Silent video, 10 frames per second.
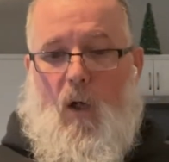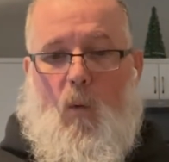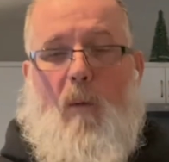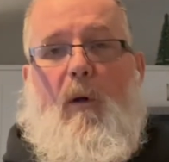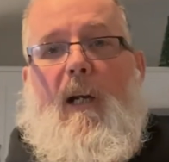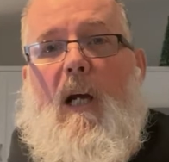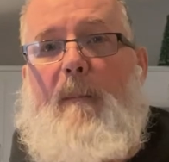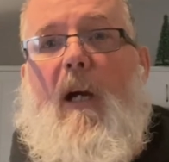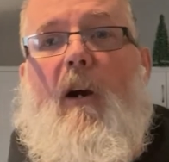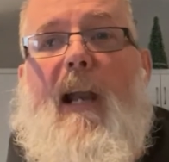we're putting up
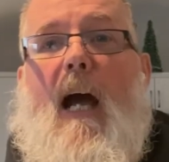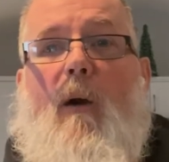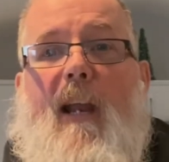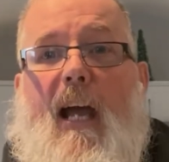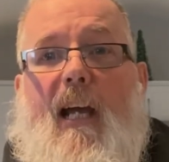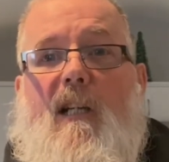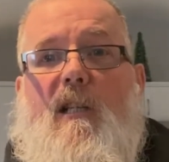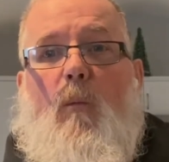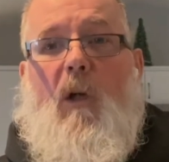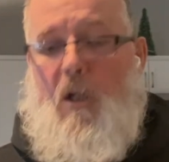here now.
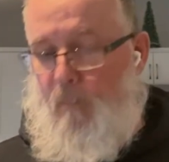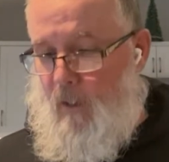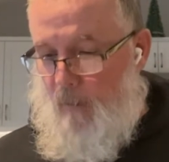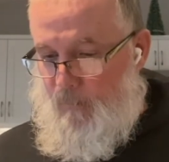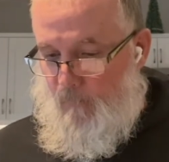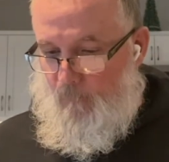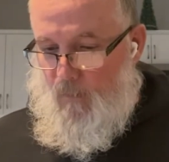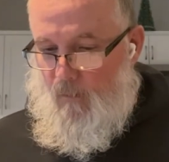Next, we're going to put up